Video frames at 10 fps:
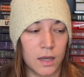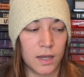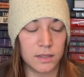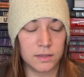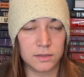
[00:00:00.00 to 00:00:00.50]

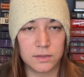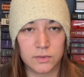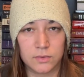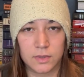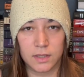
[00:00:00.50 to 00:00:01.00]
I didn't
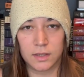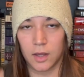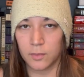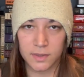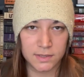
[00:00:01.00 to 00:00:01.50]
do like
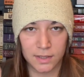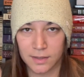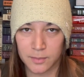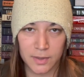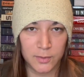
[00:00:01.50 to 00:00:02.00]
help me set
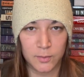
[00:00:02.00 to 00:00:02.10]
up my new